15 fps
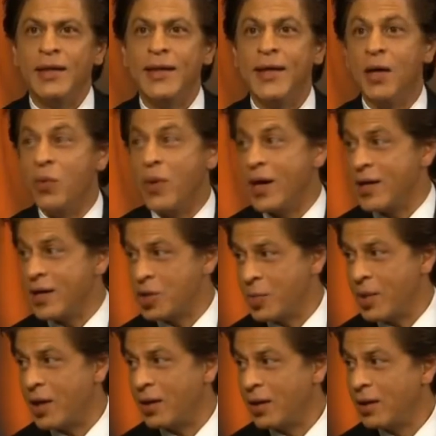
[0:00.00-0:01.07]
think the awareness
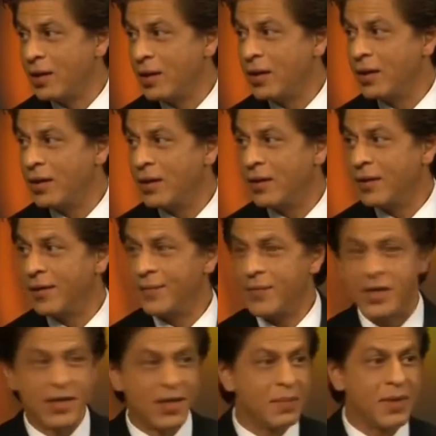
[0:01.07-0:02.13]
part
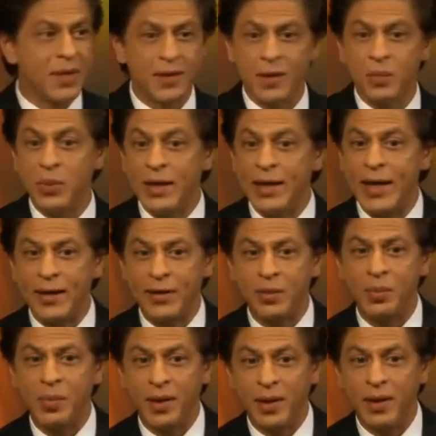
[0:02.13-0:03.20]
is something that we'd like
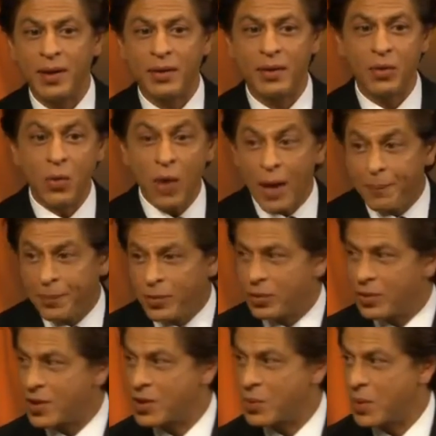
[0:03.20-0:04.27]
to bring and go up to
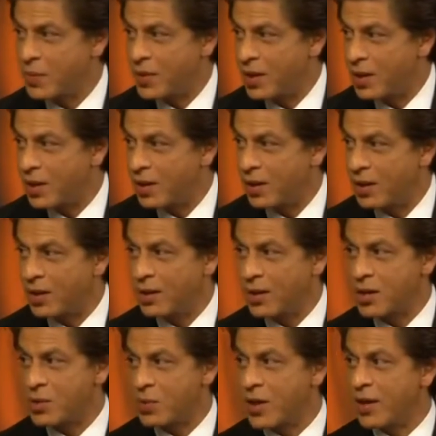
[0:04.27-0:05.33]
these women.
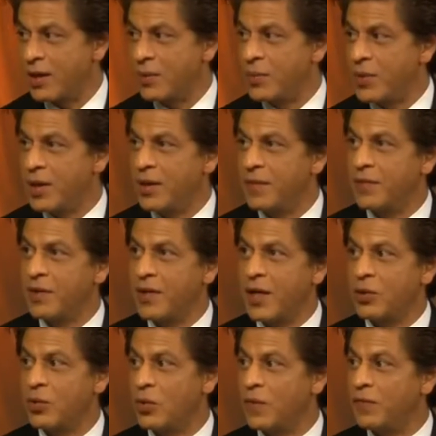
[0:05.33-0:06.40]
That's why we are even
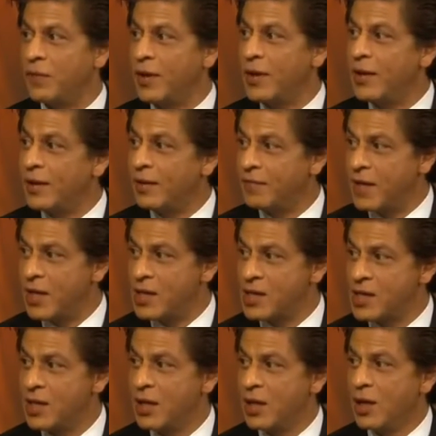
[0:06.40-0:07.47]
trying to offer legal
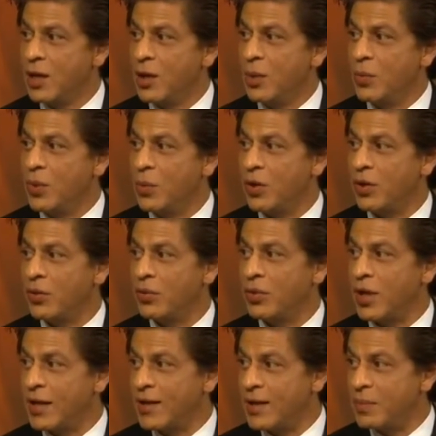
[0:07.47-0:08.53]
advice. We want to
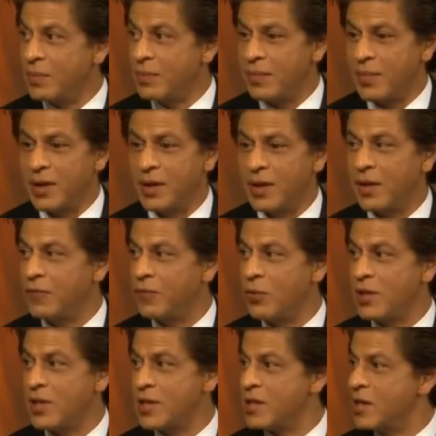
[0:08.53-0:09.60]
take them under our
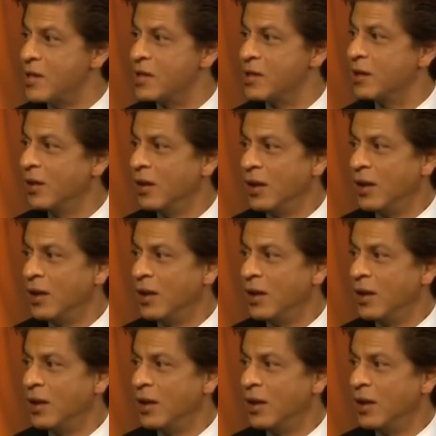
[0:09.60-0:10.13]
folds and say, listen,